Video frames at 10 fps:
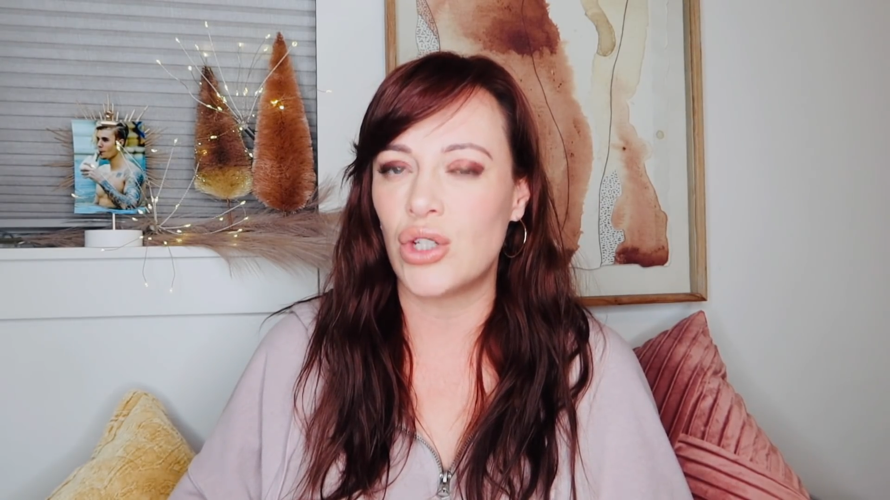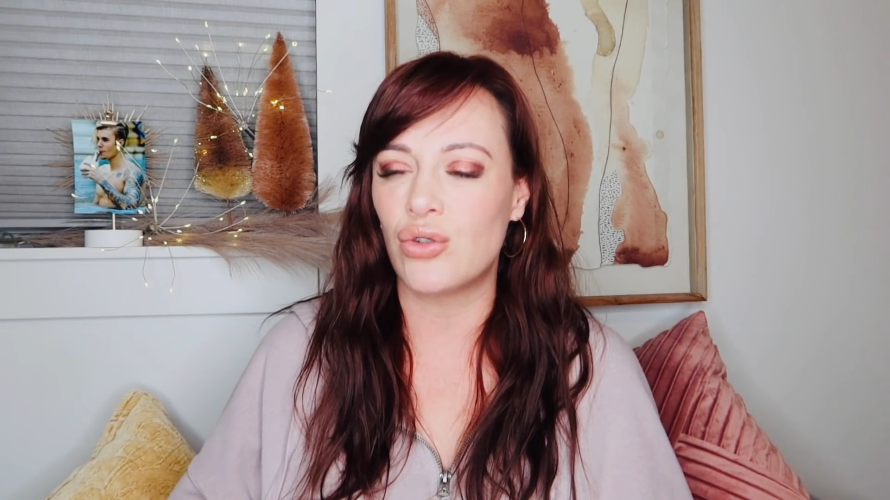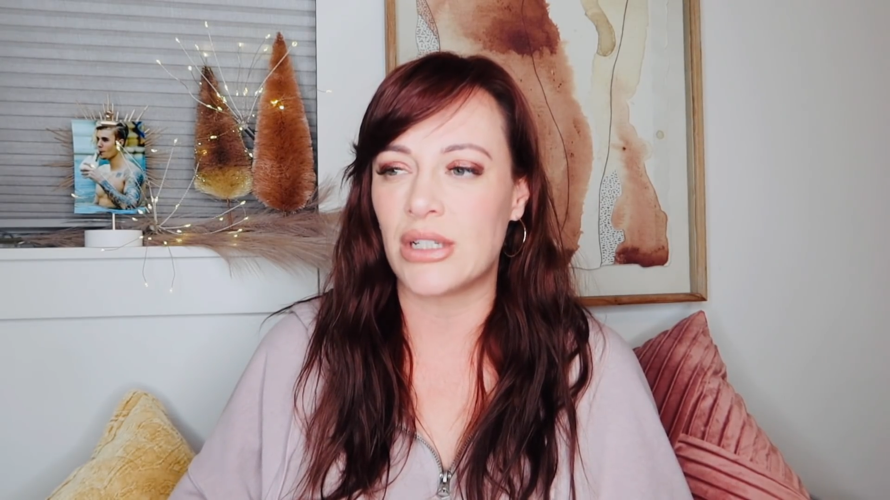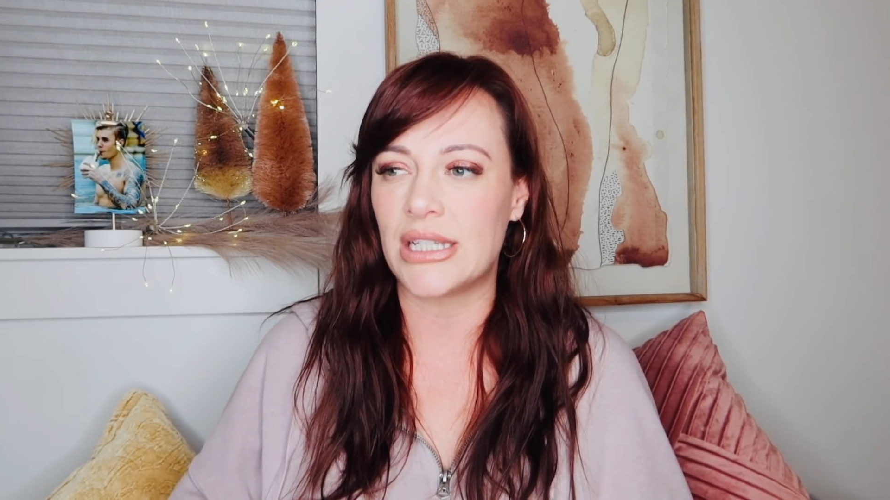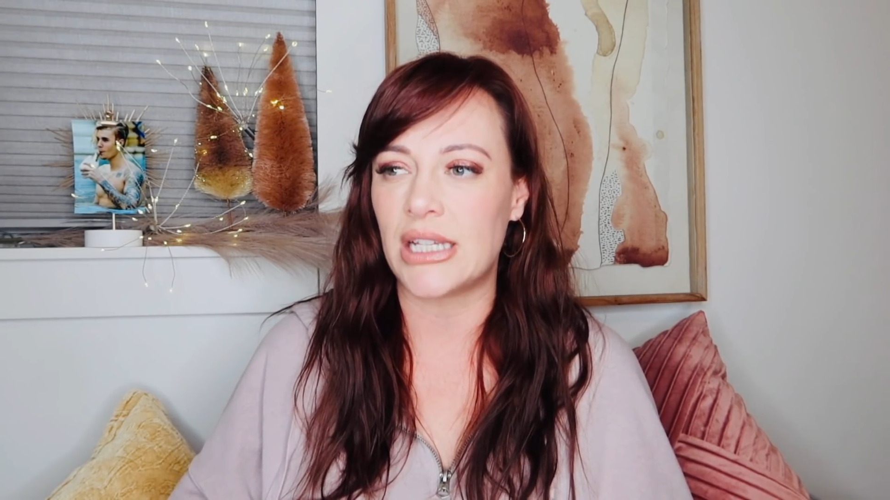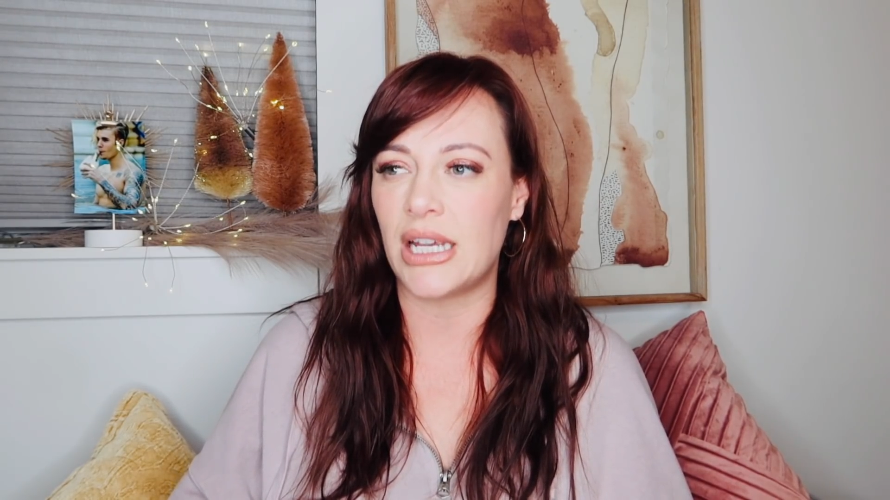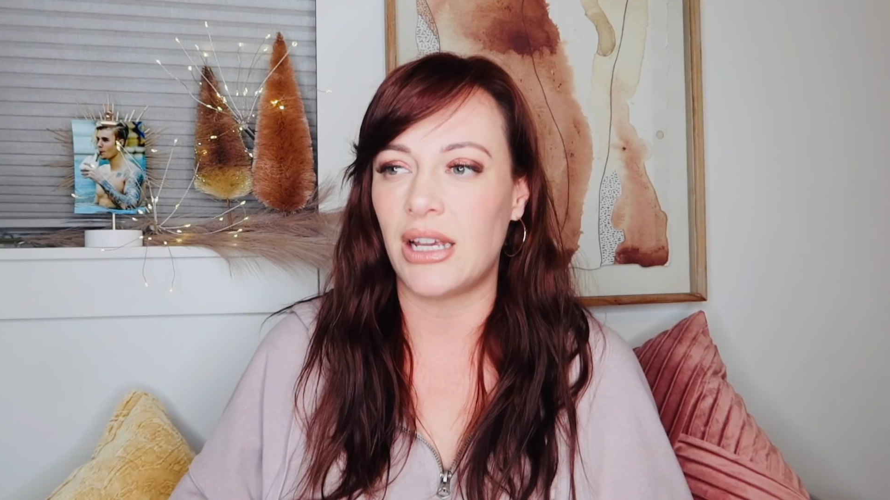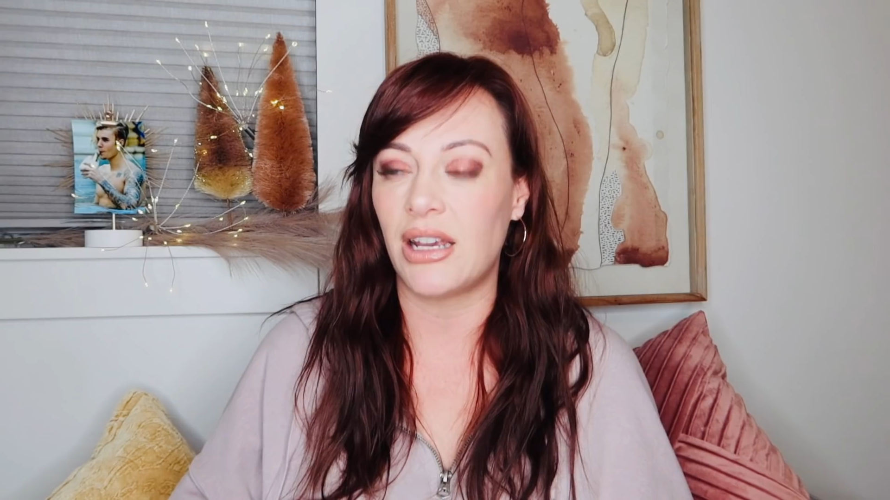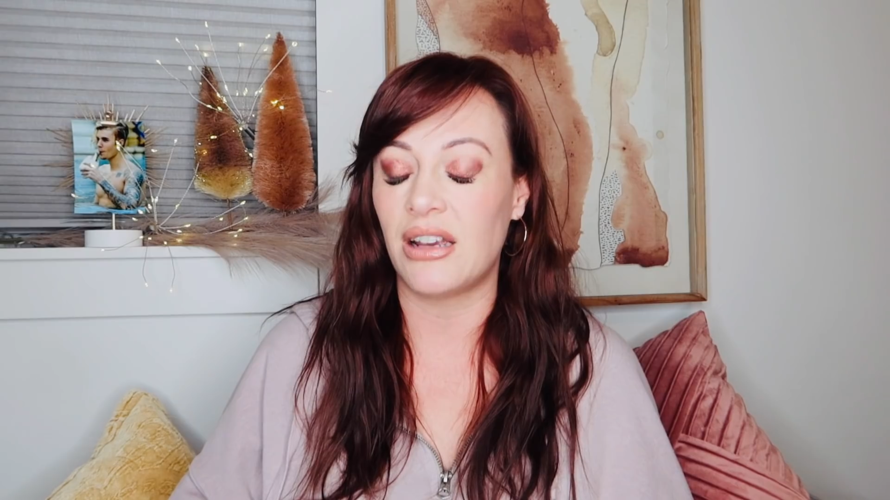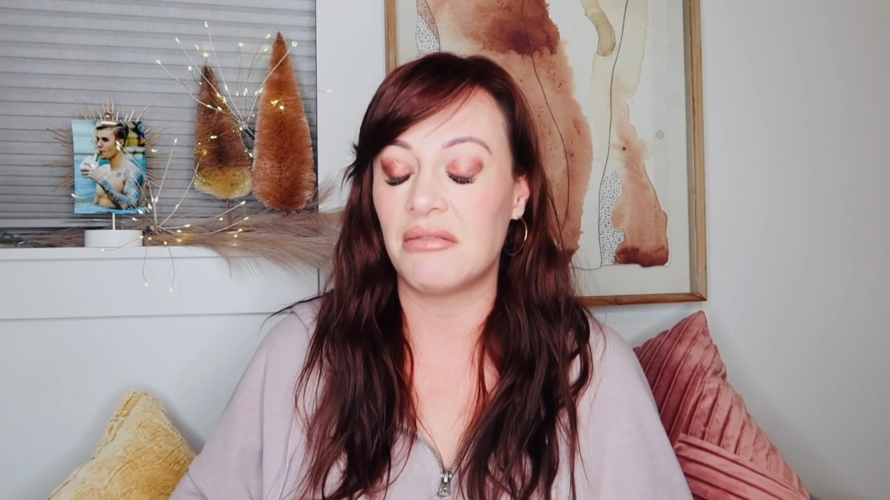
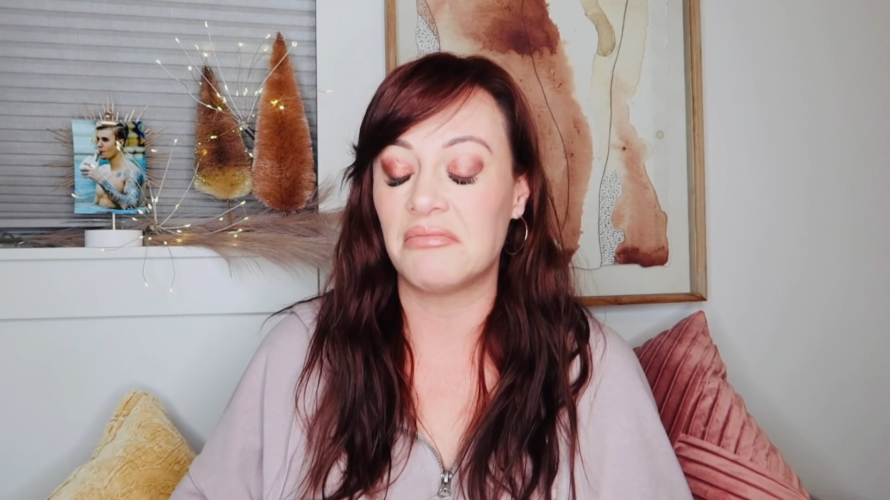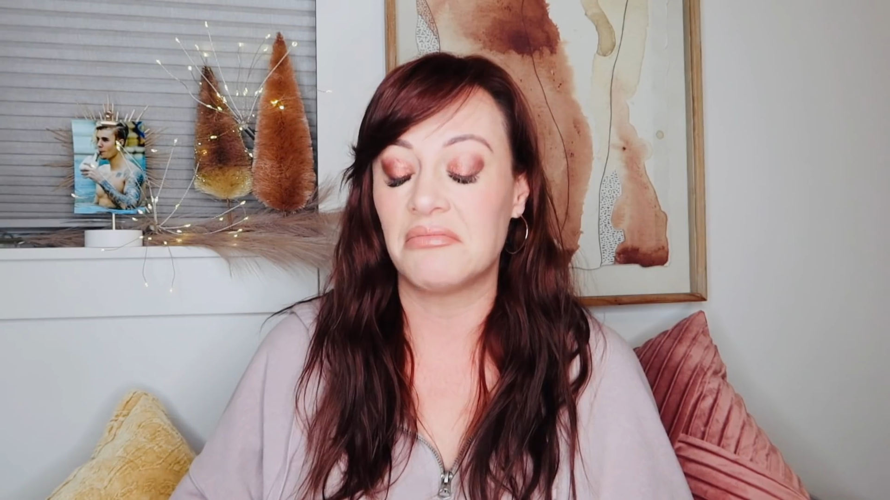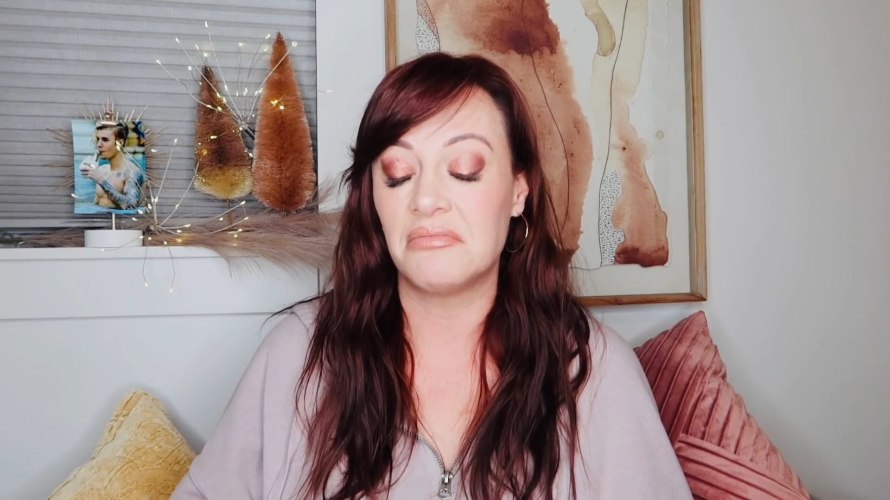interesting.